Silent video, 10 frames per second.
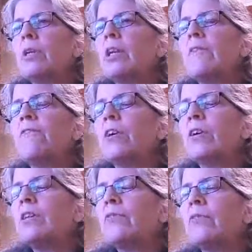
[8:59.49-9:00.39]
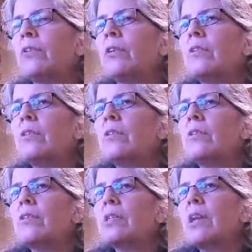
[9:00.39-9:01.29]
you're going to get a very
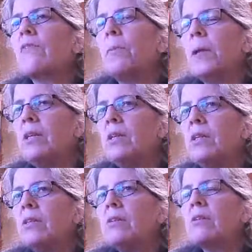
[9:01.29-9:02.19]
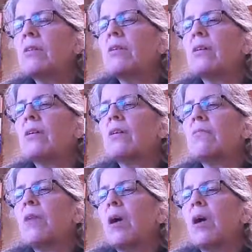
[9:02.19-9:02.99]
different set of opinions,